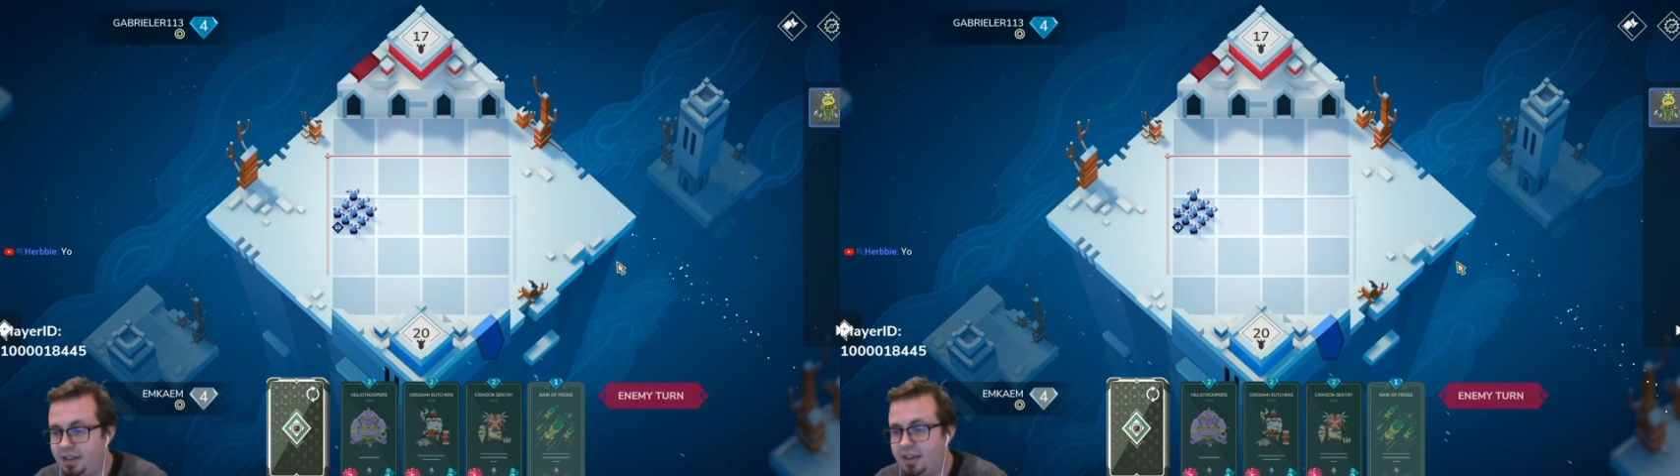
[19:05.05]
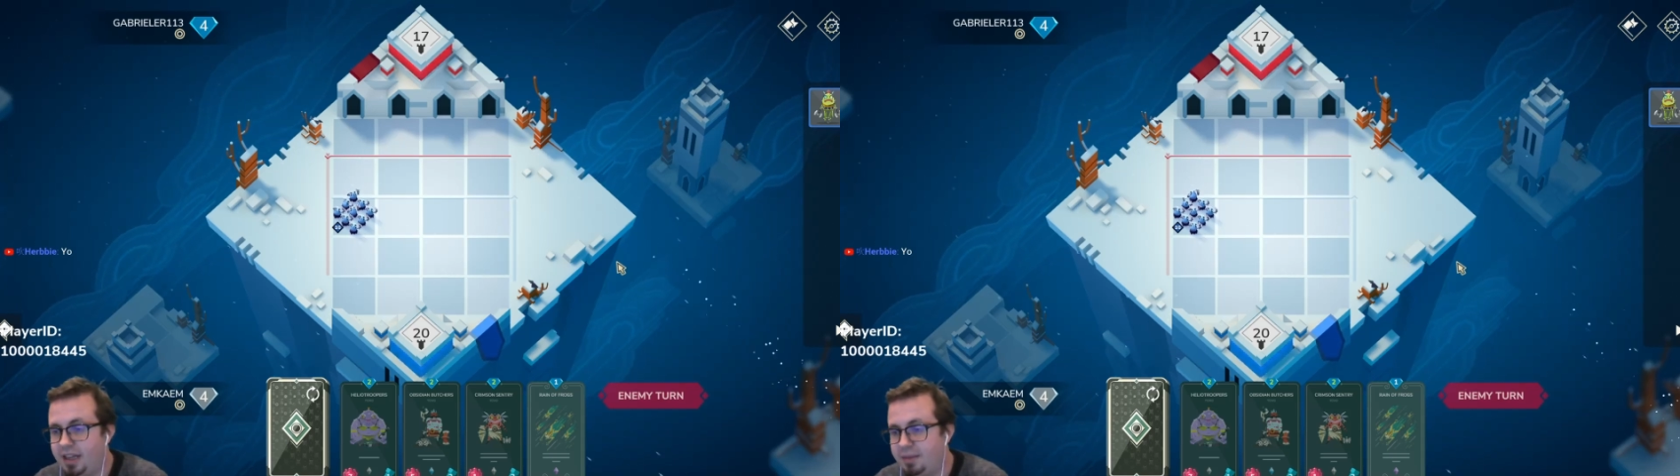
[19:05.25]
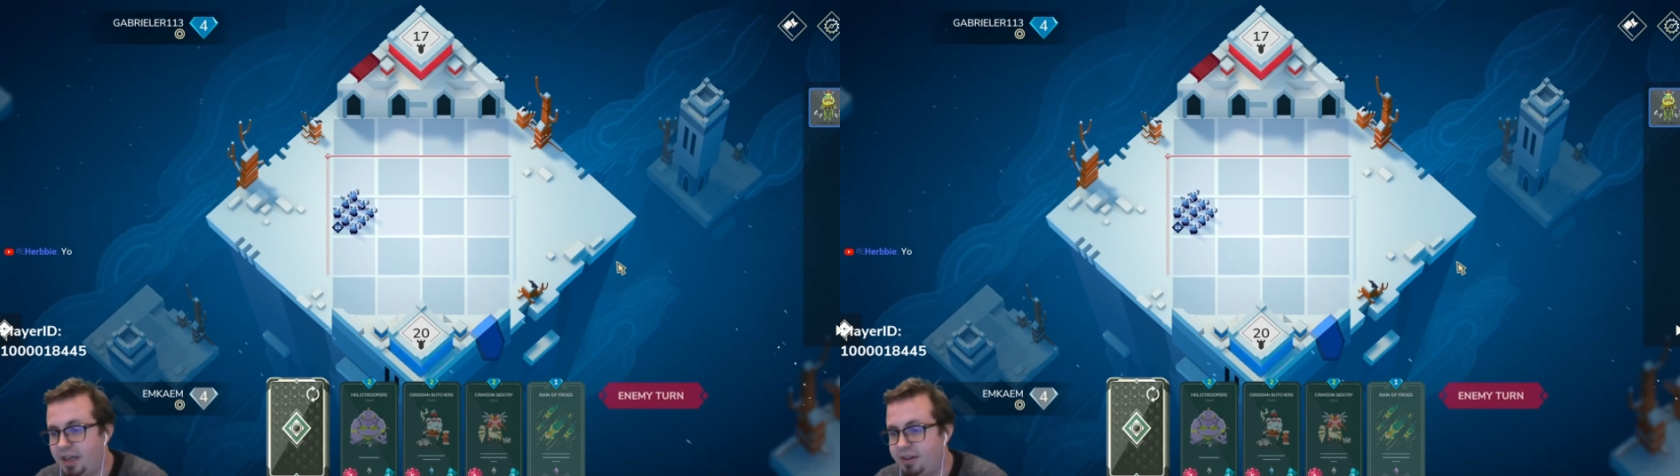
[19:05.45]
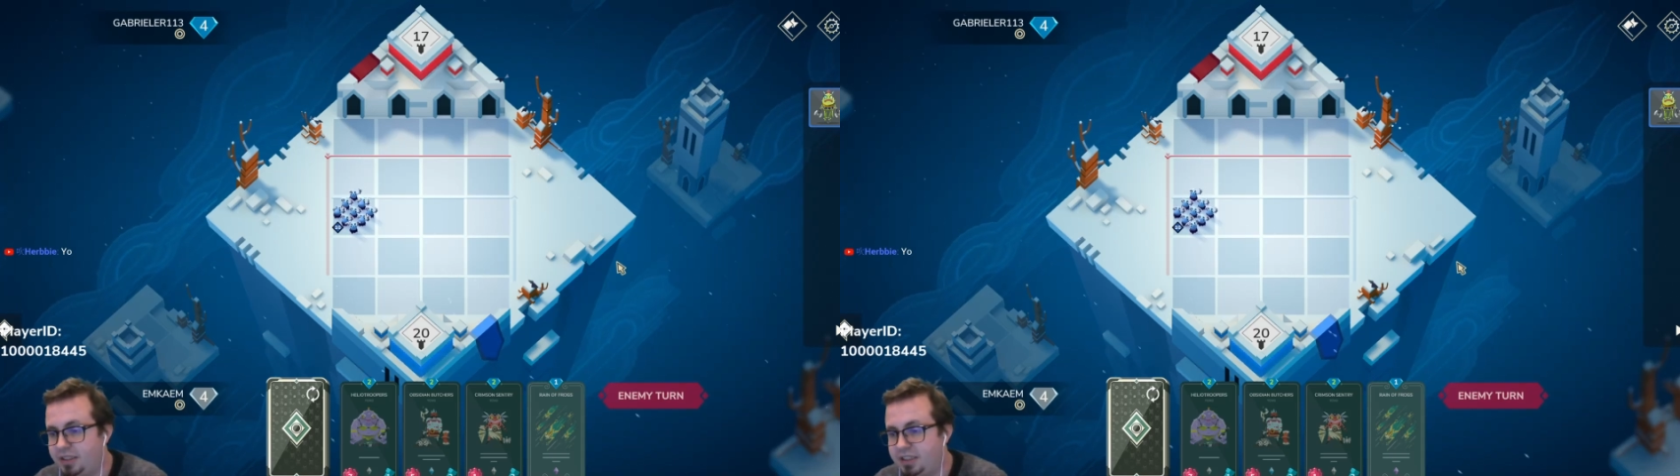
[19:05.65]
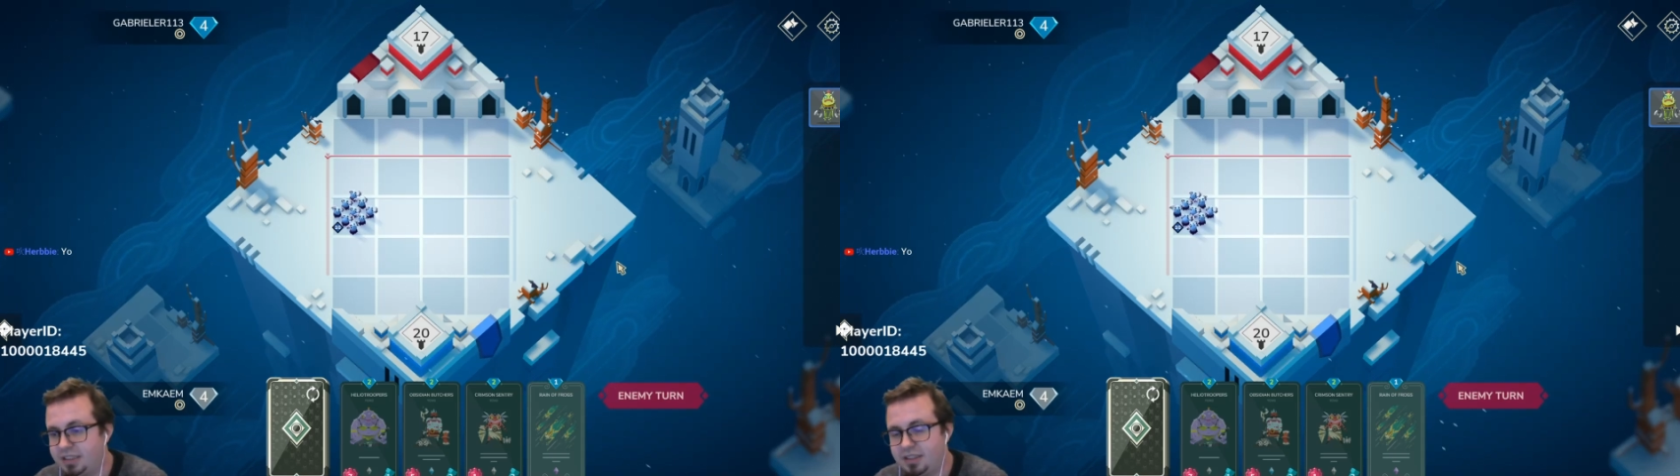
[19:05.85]
name Hairy
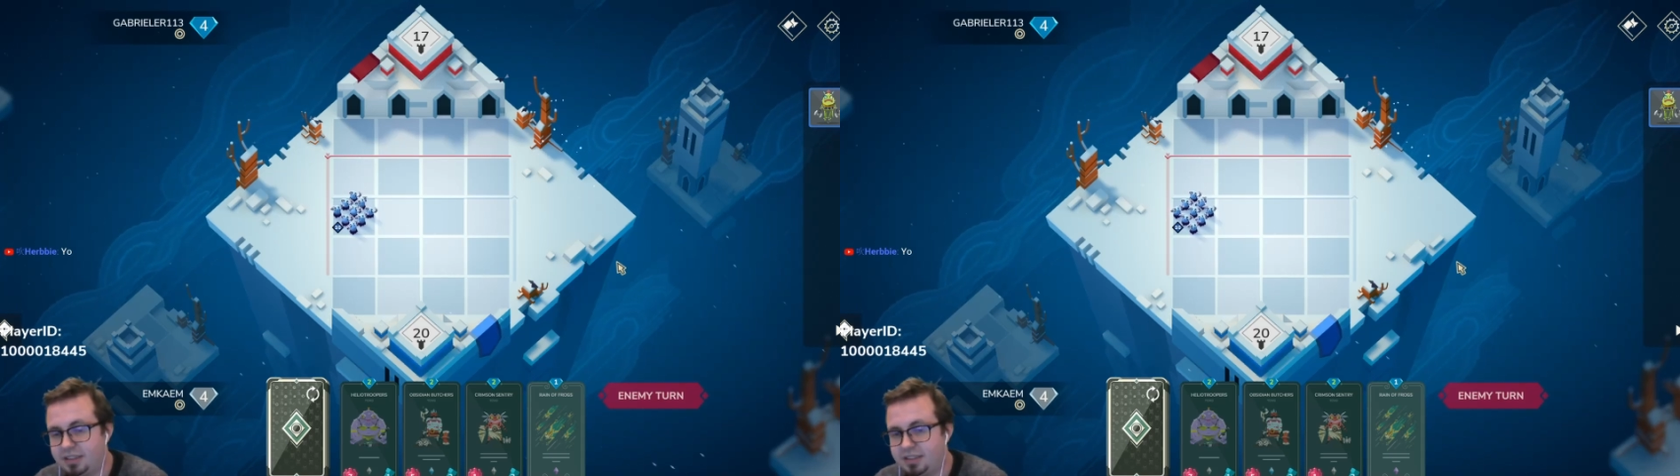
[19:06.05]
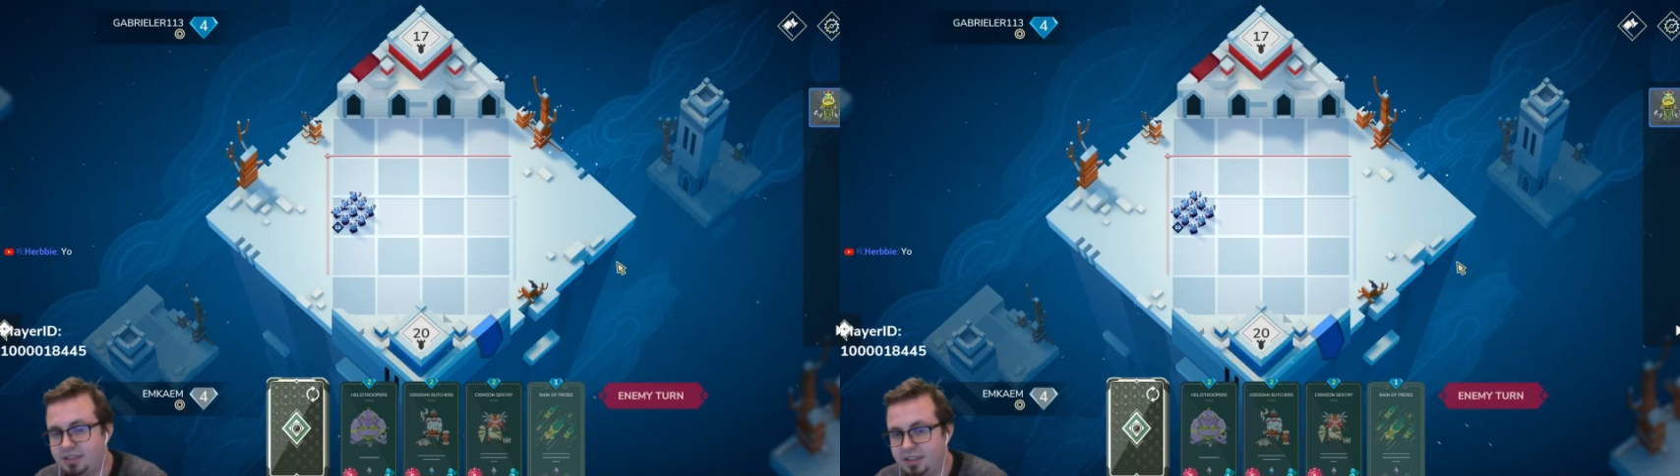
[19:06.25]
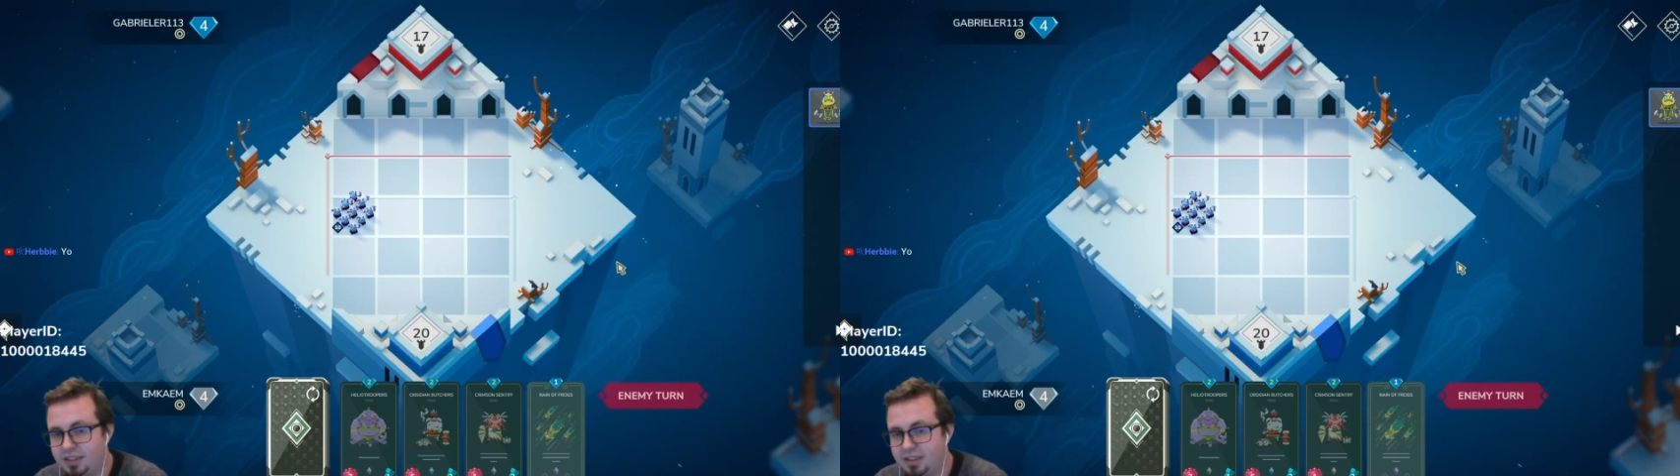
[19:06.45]
Chestnuts,